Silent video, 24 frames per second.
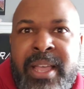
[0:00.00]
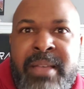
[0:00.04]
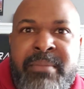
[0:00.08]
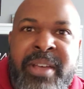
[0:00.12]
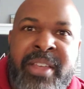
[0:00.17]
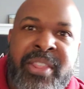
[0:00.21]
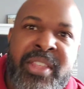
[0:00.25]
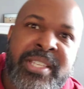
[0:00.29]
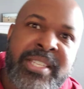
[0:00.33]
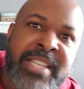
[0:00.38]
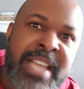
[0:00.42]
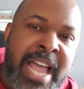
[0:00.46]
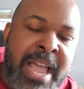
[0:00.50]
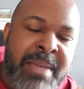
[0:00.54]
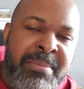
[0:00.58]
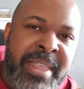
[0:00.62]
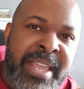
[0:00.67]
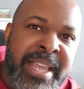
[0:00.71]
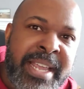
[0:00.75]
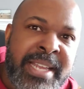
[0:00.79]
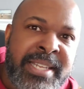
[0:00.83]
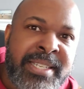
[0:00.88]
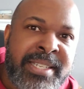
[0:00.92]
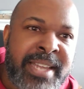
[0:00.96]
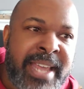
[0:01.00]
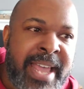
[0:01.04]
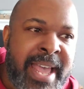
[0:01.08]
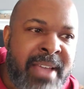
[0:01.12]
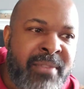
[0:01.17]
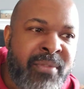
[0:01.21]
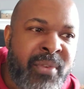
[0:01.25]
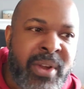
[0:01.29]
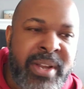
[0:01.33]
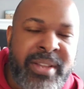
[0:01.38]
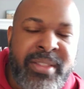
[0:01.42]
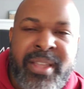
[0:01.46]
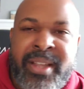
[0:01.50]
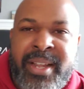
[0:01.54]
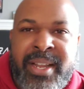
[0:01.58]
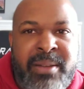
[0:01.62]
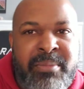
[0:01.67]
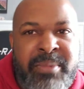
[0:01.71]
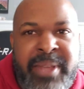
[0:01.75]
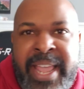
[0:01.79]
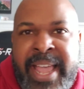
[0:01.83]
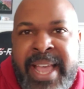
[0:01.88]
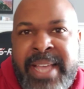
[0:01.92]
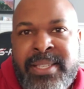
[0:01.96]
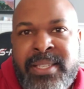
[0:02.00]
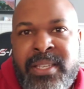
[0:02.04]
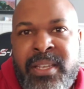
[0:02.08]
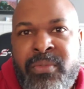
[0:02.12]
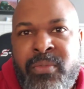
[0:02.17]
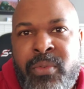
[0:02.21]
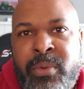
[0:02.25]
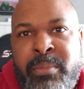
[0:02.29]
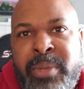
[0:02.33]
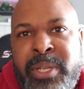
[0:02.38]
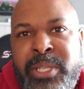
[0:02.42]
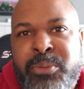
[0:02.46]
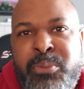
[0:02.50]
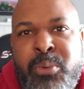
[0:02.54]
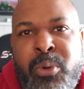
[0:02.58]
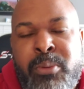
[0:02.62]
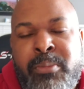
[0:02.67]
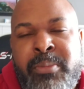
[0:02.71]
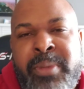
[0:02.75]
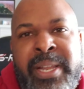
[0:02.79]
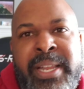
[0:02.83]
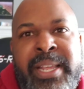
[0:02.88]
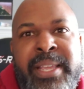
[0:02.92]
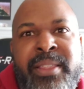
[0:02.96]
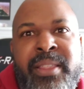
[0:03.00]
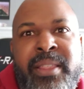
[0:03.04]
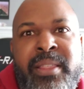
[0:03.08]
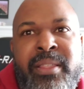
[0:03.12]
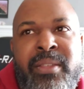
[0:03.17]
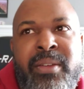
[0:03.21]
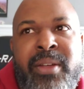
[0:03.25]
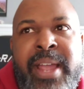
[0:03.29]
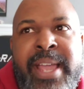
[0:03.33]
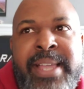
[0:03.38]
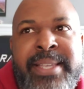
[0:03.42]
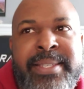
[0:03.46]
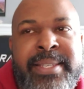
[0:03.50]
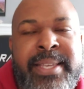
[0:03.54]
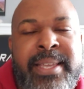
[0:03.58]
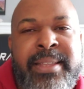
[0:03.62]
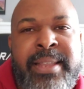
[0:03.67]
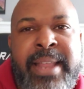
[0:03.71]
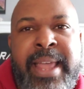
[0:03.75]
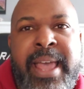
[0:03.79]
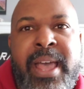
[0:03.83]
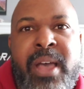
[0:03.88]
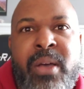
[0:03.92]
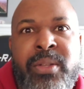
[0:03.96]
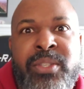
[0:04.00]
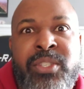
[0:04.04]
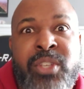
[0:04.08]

By the time they get to Everett, they're going to be asking for much more money than they're asking now.